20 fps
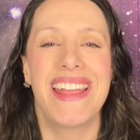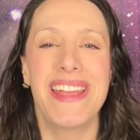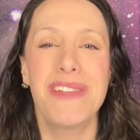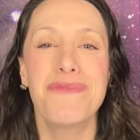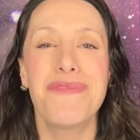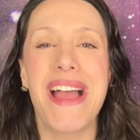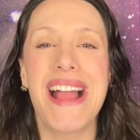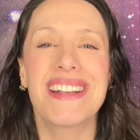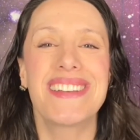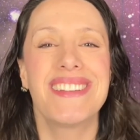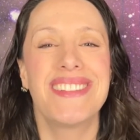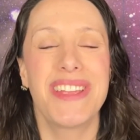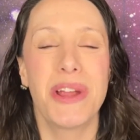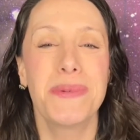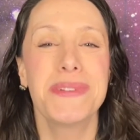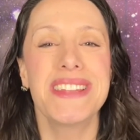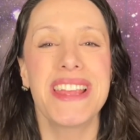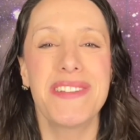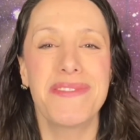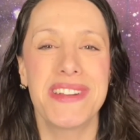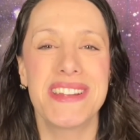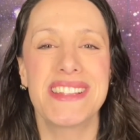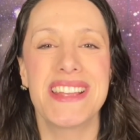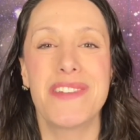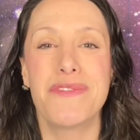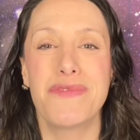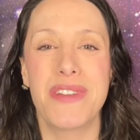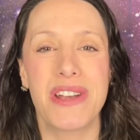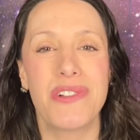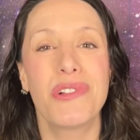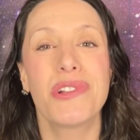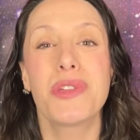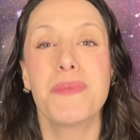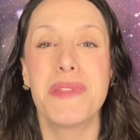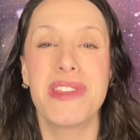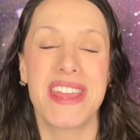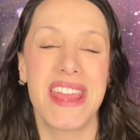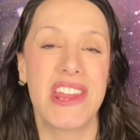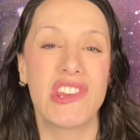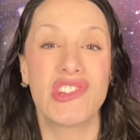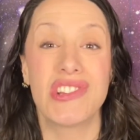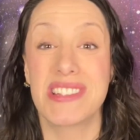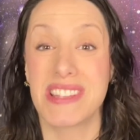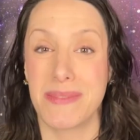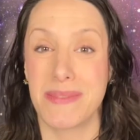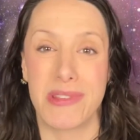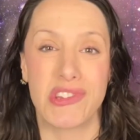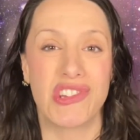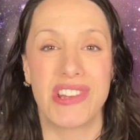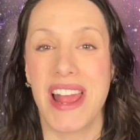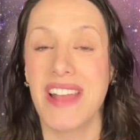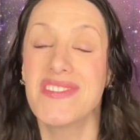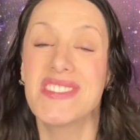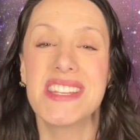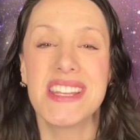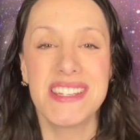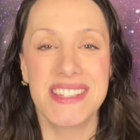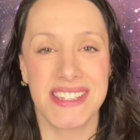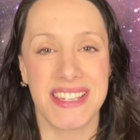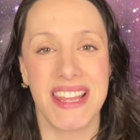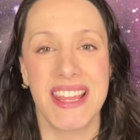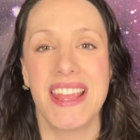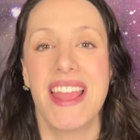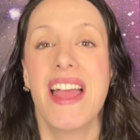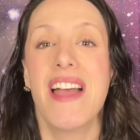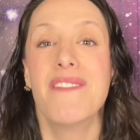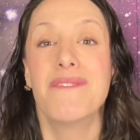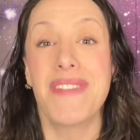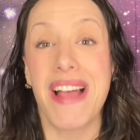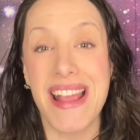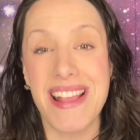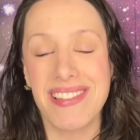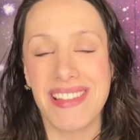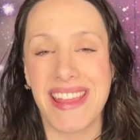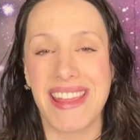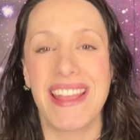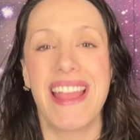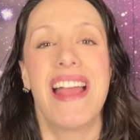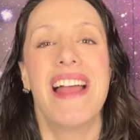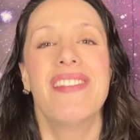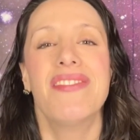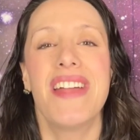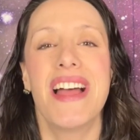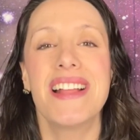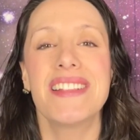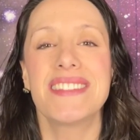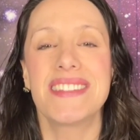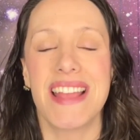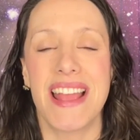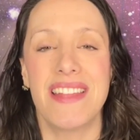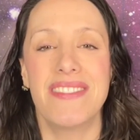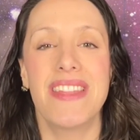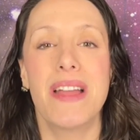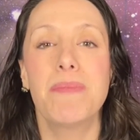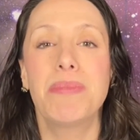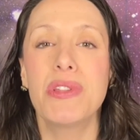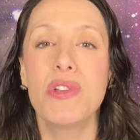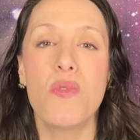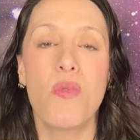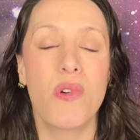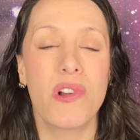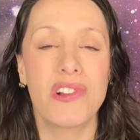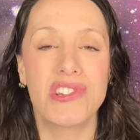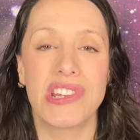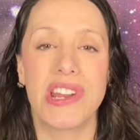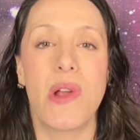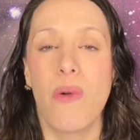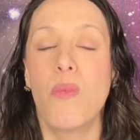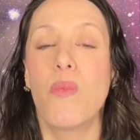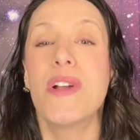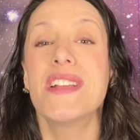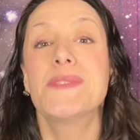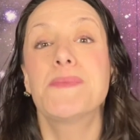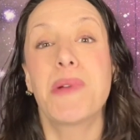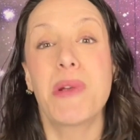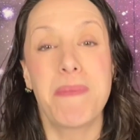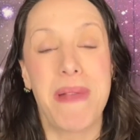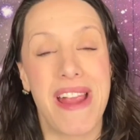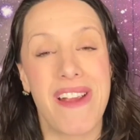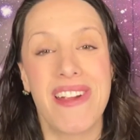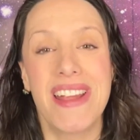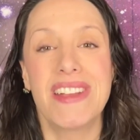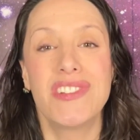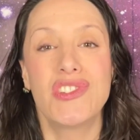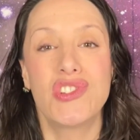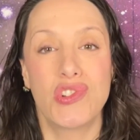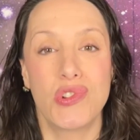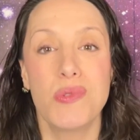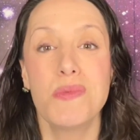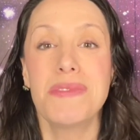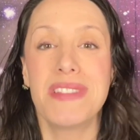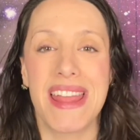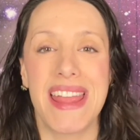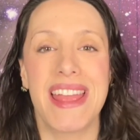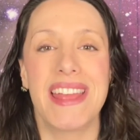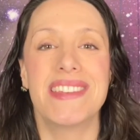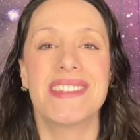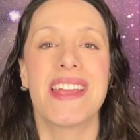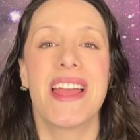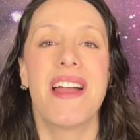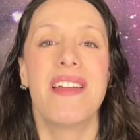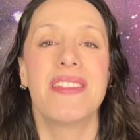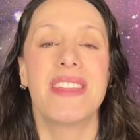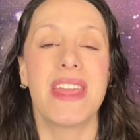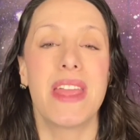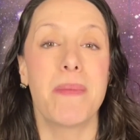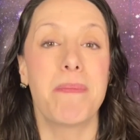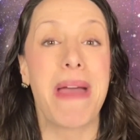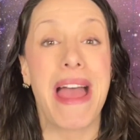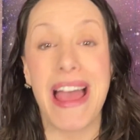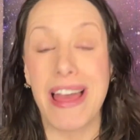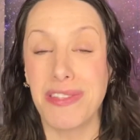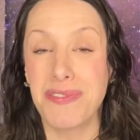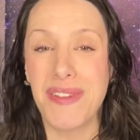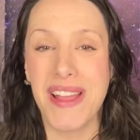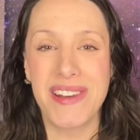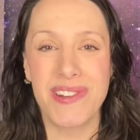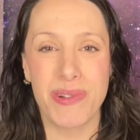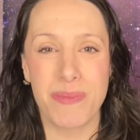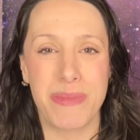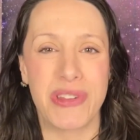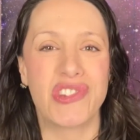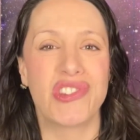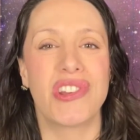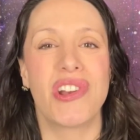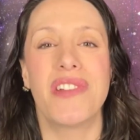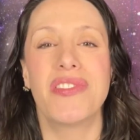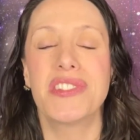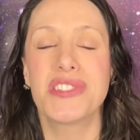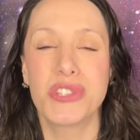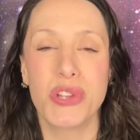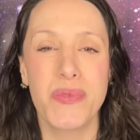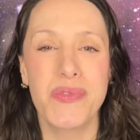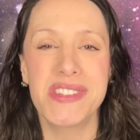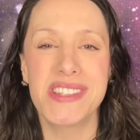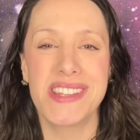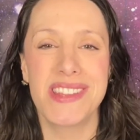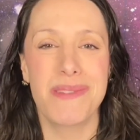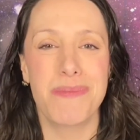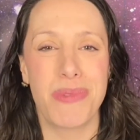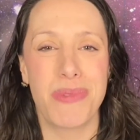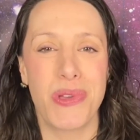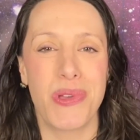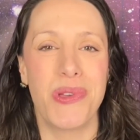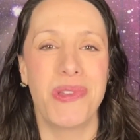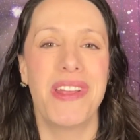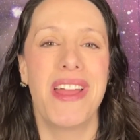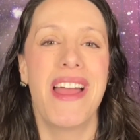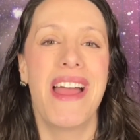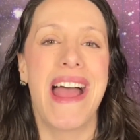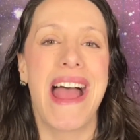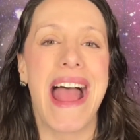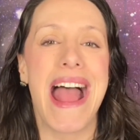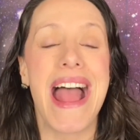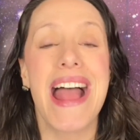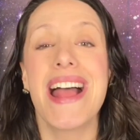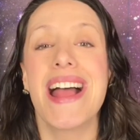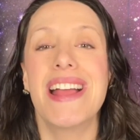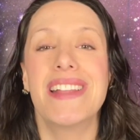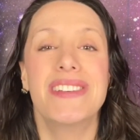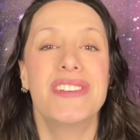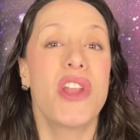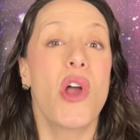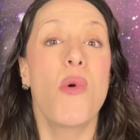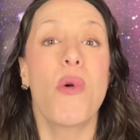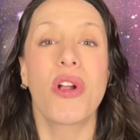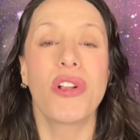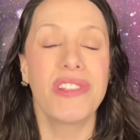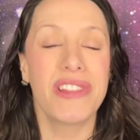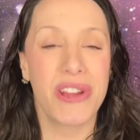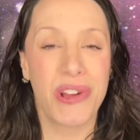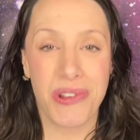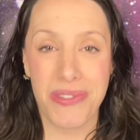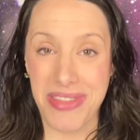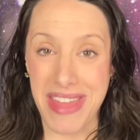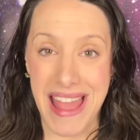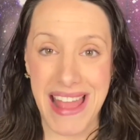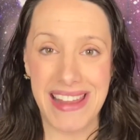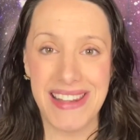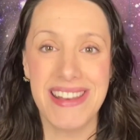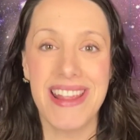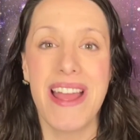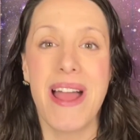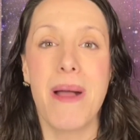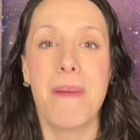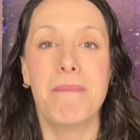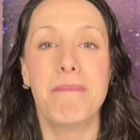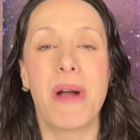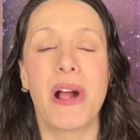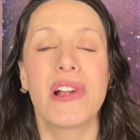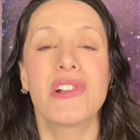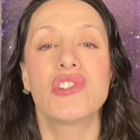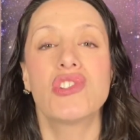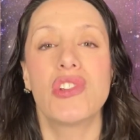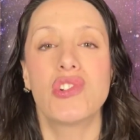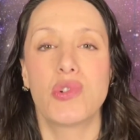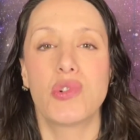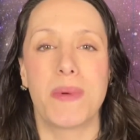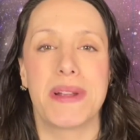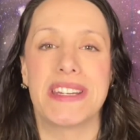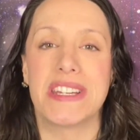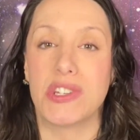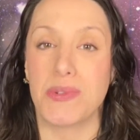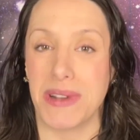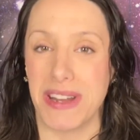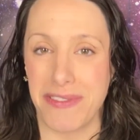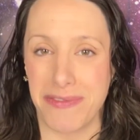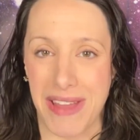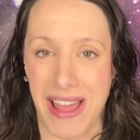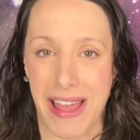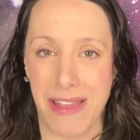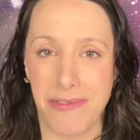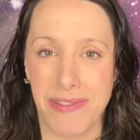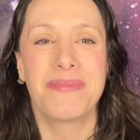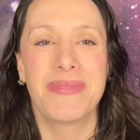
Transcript: In fact, there was a recent Federal Communications Commission, FCC, filing that said that Blue Origin was preparing to land the Pathfinder mission on the surface of the moon at no earlier than March 2025.